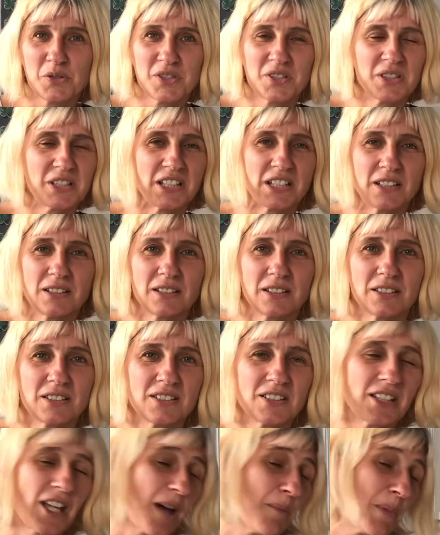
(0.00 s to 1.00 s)

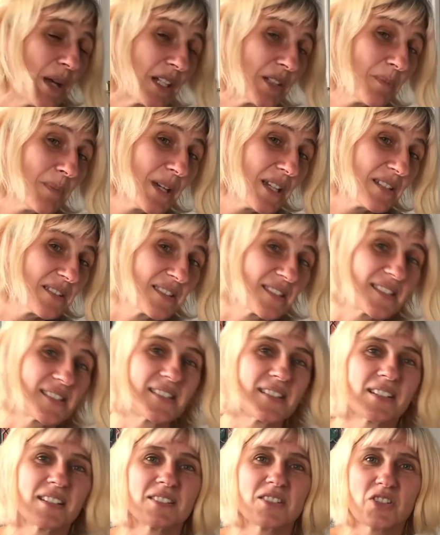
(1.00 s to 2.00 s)
the amendments,
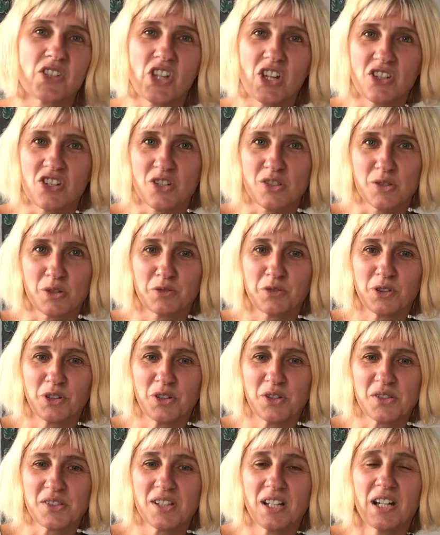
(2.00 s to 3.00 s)
the changes of
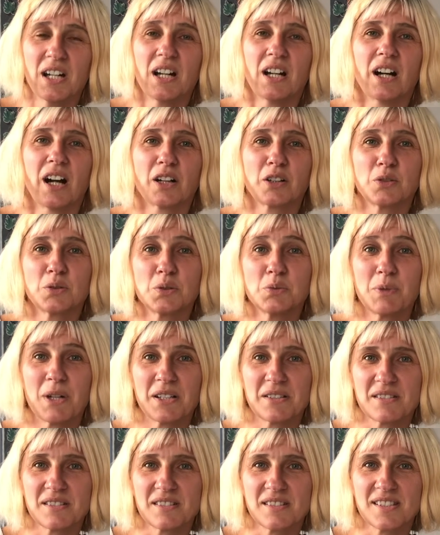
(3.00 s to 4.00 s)
laws are good
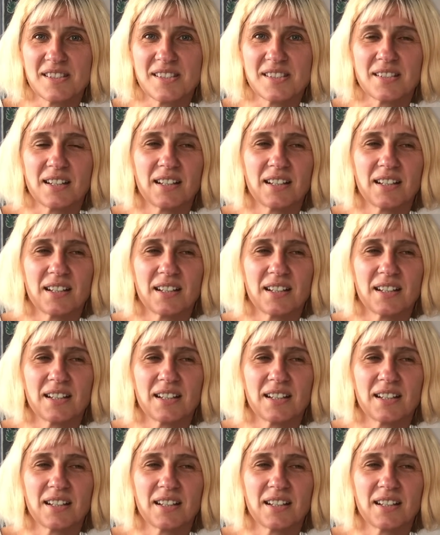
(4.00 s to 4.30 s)
ones,